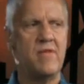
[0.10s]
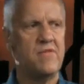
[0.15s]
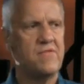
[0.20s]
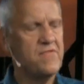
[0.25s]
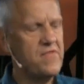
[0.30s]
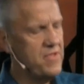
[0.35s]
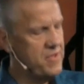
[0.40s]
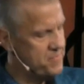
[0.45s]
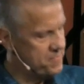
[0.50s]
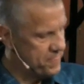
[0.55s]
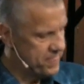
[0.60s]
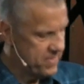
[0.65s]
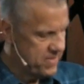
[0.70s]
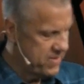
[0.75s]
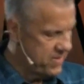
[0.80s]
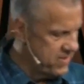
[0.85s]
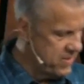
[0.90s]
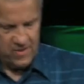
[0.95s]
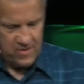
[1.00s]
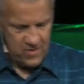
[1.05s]
See,
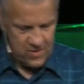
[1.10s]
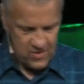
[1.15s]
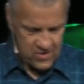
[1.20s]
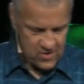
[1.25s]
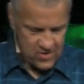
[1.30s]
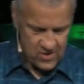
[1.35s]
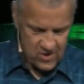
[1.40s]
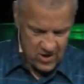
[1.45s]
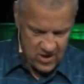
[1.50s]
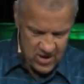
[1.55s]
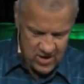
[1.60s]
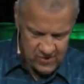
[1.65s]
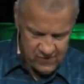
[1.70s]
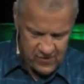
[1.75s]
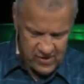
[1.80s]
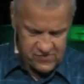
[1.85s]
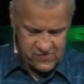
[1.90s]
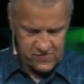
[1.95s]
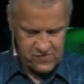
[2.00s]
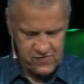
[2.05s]
all of
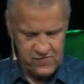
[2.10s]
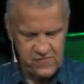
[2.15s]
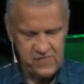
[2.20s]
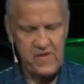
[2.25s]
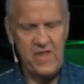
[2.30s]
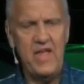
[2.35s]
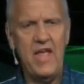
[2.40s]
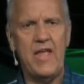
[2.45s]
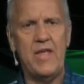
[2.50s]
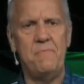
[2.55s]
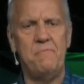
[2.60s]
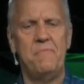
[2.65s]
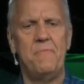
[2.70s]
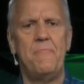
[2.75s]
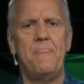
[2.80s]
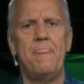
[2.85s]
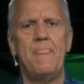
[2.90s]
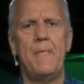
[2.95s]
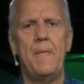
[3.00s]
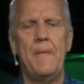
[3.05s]
us are the same.
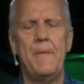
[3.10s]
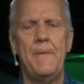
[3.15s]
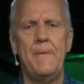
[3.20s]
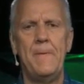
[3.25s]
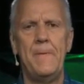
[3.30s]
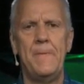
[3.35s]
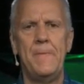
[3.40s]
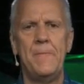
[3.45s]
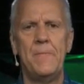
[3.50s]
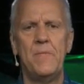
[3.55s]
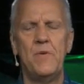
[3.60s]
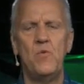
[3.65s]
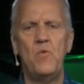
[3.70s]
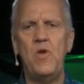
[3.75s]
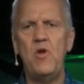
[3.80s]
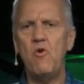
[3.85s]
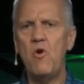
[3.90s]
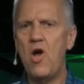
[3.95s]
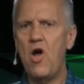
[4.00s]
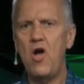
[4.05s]

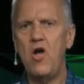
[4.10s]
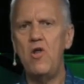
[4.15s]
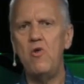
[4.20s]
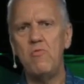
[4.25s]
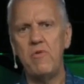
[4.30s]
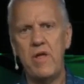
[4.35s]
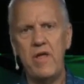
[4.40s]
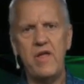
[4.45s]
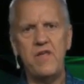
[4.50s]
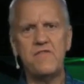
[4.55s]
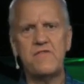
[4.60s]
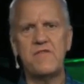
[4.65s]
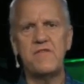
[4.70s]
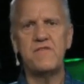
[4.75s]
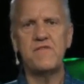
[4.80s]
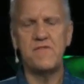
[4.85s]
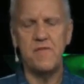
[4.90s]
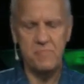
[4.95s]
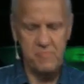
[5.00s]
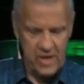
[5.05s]
We were all raised in
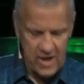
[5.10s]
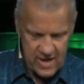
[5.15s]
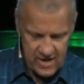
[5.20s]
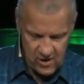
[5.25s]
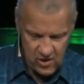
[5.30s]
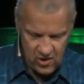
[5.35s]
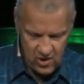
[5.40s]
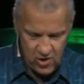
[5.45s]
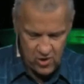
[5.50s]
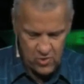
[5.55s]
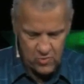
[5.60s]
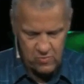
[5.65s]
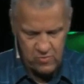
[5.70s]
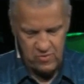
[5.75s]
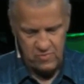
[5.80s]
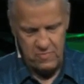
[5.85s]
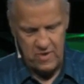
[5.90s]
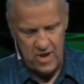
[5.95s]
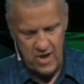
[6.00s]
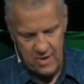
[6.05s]
some kind of home
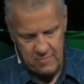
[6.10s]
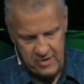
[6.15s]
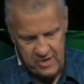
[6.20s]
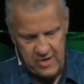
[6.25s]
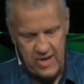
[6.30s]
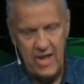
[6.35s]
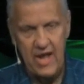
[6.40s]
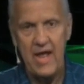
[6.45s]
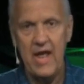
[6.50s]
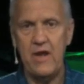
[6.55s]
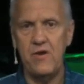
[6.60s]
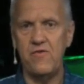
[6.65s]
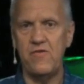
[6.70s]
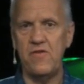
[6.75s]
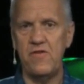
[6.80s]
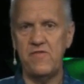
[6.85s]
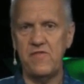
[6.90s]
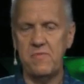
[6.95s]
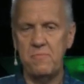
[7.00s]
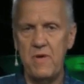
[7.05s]
with a mom and a dad, or
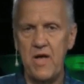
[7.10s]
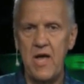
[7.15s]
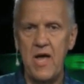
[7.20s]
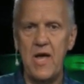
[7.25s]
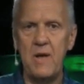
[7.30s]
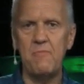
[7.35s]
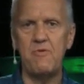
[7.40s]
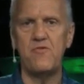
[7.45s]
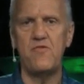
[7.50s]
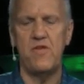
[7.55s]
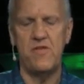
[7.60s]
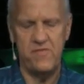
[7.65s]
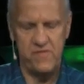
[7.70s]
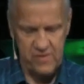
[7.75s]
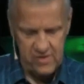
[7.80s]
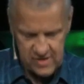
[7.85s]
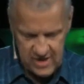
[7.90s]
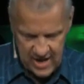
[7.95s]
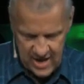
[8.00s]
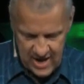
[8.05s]
just a mom, or just
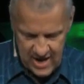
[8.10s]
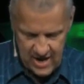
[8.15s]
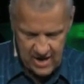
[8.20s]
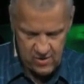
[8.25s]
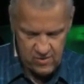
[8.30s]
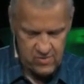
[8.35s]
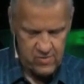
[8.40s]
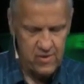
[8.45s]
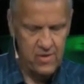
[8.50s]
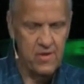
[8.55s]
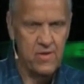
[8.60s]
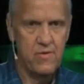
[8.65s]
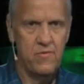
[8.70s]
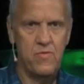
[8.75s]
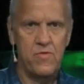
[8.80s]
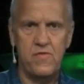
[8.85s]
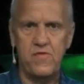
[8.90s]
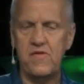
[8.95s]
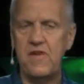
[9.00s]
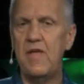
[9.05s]
a dad, or
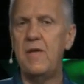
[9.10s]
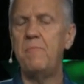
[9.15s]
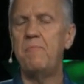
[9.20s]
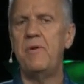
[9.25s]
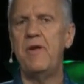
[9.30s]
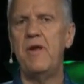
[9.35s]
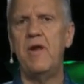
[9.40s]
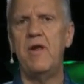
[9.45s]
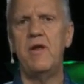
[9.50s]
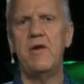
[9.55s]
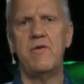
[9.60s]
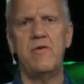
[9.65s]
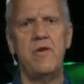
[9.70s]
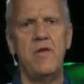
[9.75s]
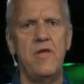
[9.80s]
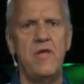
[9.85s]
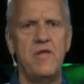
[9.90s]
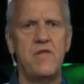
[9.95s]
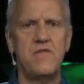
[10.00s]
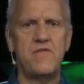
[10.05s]
with a step-parent, or
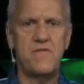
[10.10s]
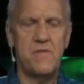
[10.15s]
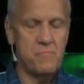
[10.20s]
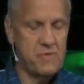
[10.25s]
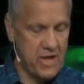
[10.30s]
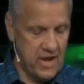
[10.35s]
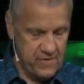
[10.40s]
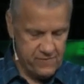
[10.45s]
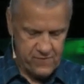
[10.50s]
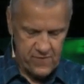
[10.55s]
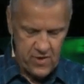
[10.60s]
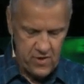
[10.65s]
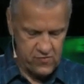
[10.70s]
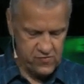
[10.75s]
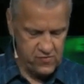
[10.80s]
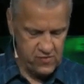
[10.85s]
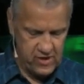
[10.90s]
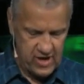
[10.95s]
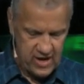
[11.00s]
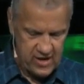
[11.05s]
in some kind of
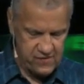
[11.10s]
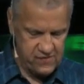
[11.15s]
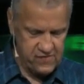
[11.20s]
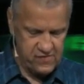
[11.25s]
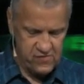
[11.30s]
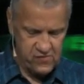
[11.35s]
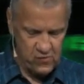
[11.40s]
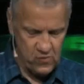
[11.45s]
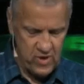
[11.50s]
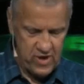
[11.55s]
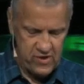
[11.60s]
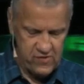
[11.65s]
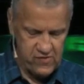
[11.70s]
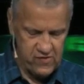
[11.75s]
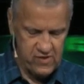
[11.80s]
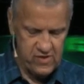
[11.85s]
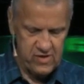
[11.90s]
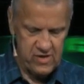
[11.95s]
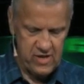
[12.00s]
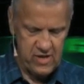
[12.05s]
foster kind of
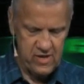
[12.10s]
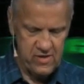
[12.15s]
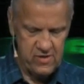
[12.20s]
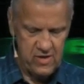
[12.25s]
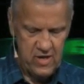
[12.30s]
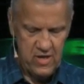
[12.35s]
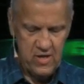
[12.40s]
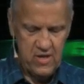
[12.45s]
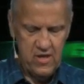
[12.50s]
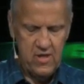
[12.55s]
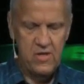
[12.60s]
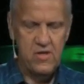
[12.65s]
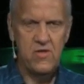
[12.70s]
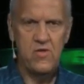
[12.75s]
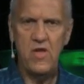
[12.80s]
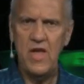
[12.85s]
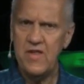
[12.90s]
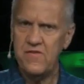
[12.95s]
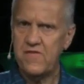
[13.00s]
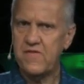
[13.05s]
situation, and
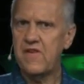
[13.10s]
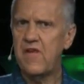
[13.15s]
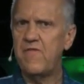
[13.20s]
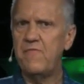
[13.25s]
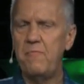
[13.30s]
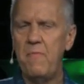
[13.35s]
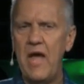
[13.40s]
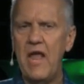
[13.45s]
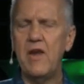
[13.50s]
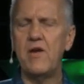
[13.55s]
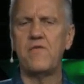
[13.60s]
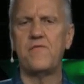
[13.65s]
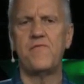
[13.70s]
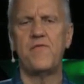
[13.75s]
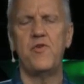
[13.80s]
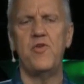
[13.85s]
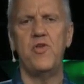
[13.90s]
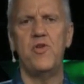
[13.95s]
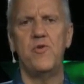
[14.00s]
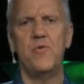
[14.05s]
you had stuff modeled
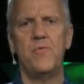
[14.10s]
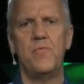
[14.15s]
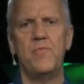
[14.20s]
for you.